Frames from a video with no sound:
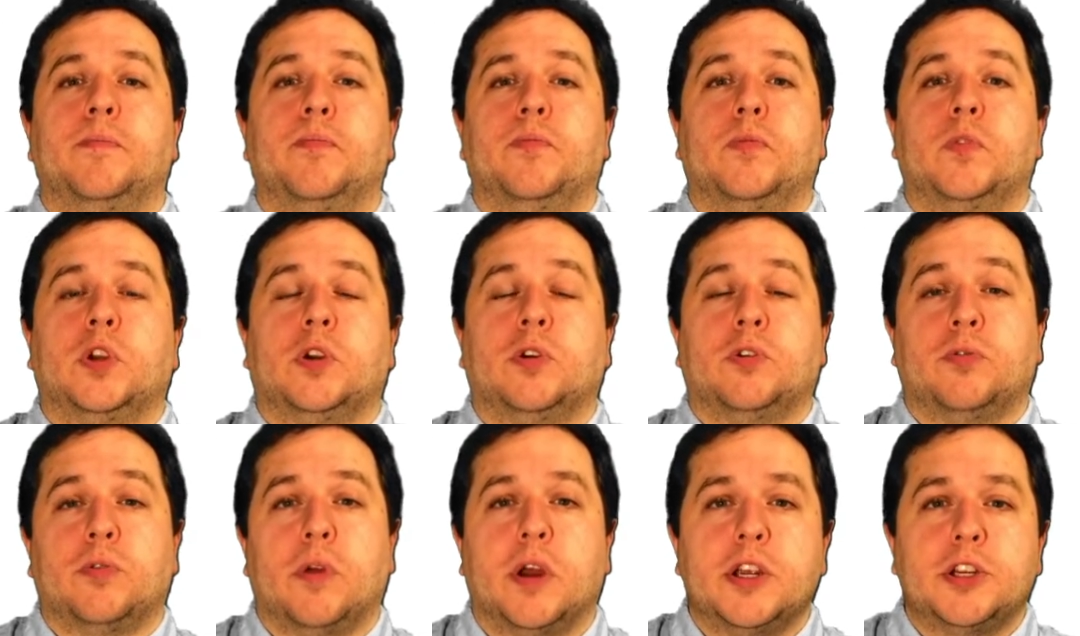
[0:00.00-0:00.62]

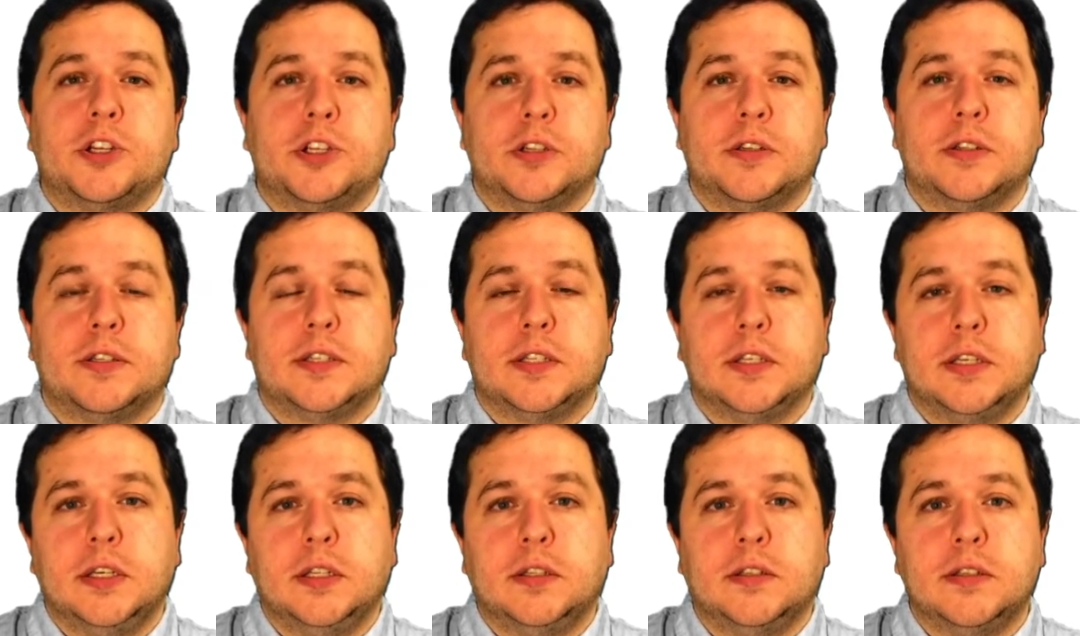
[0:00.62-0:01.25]

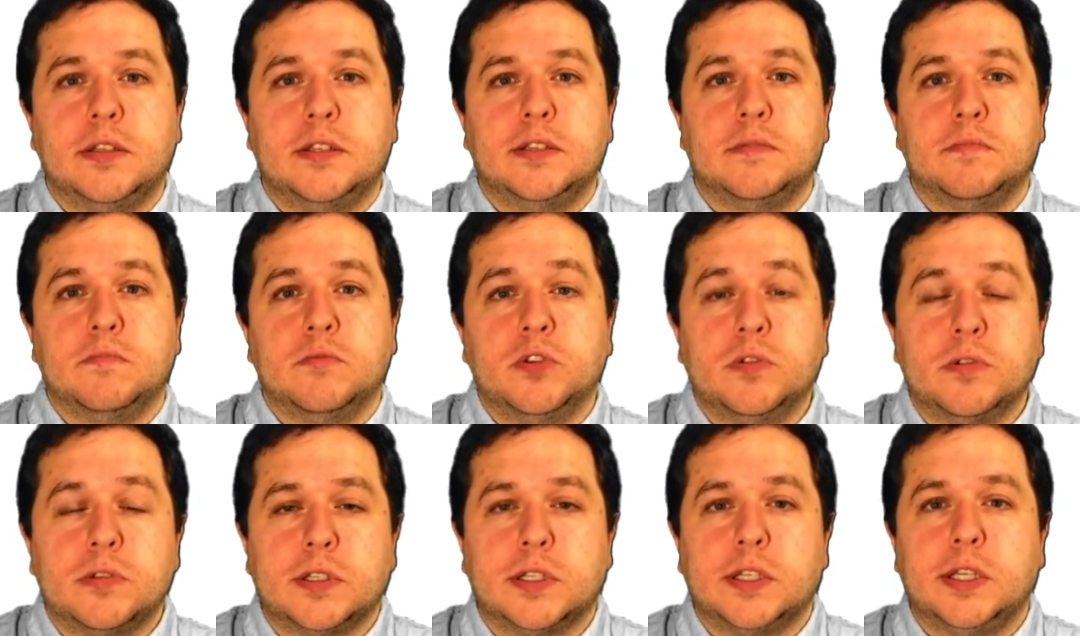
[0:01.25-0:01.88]
crashes, it is
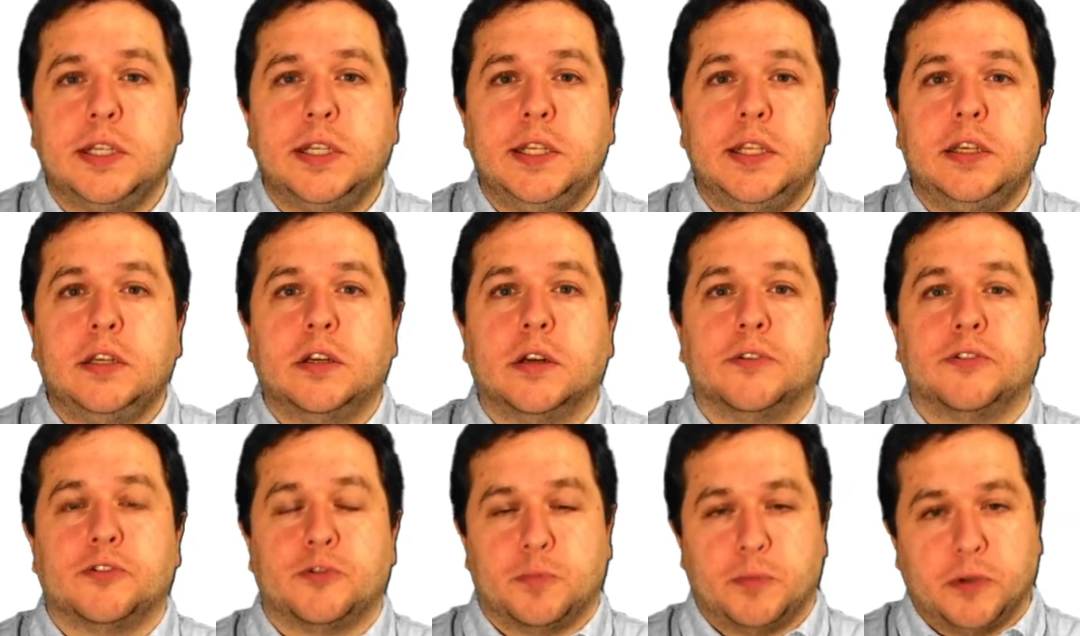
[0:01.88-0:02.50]
mostly
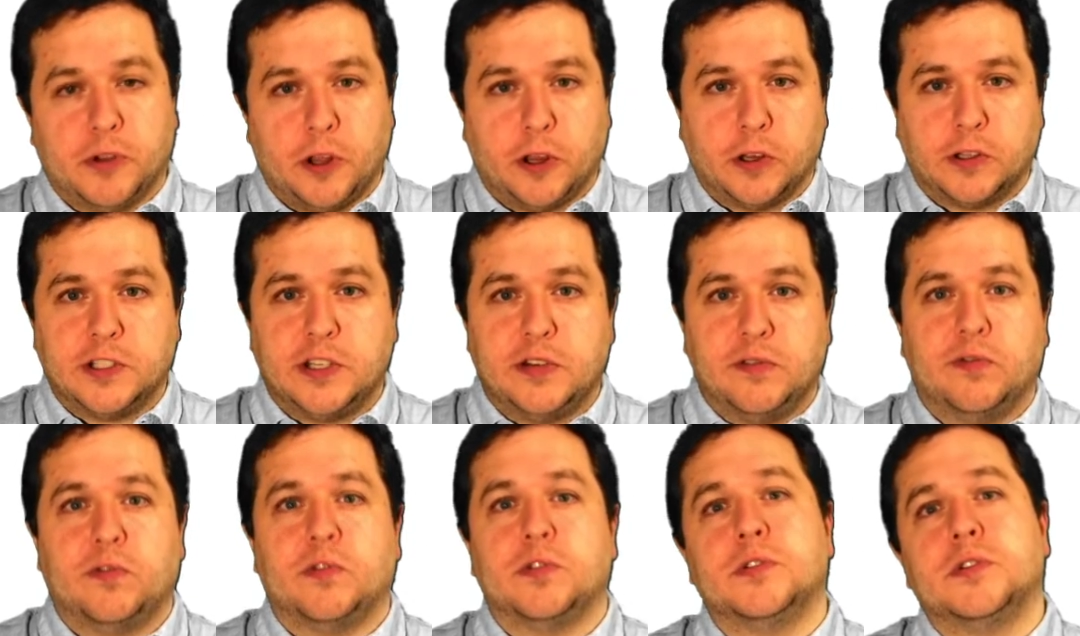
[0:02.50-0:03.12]

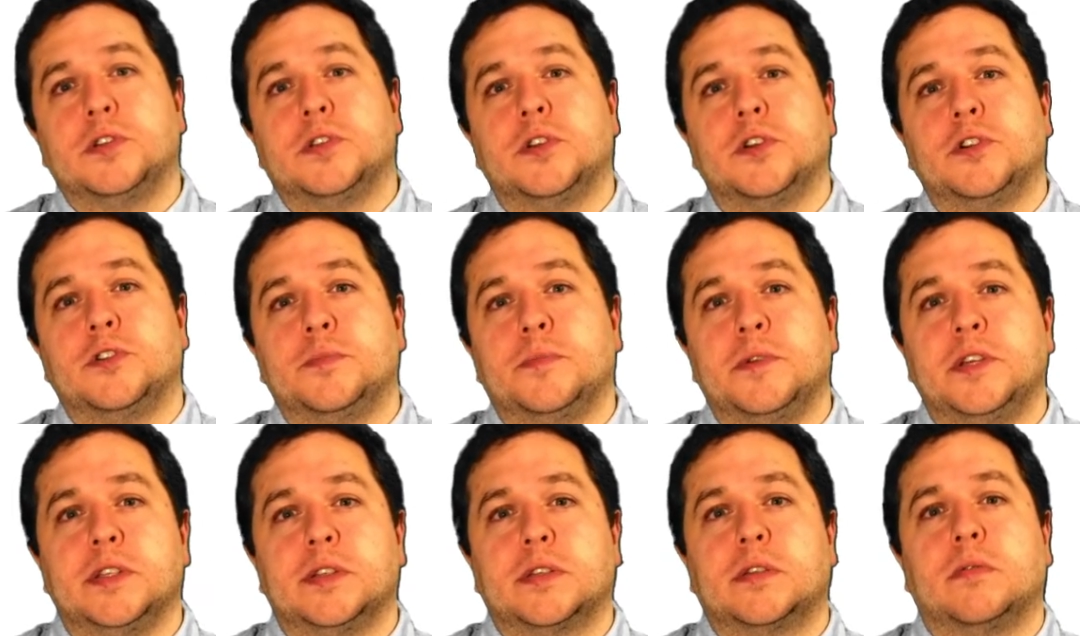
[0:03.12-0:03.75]
counterproductive for
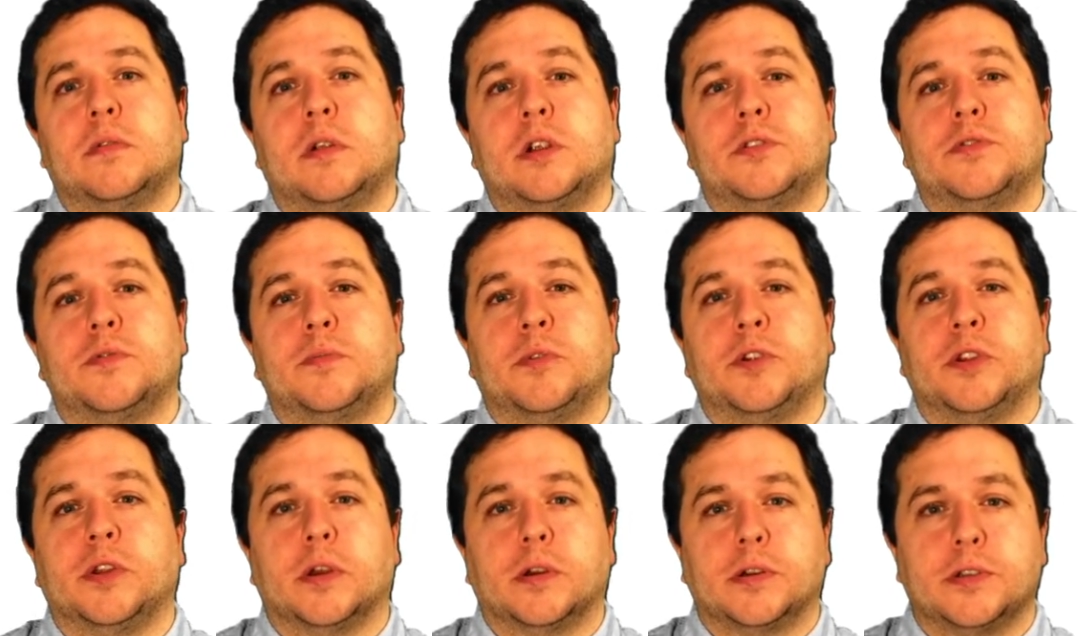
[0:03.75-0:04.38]
search-based crash
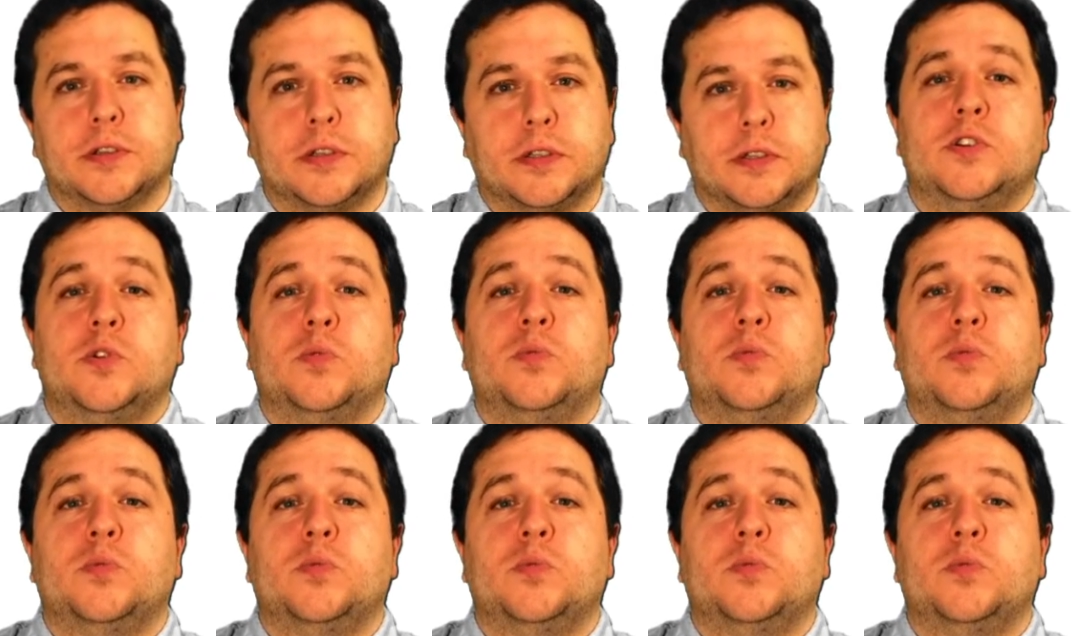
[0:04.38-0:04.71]
reproduction.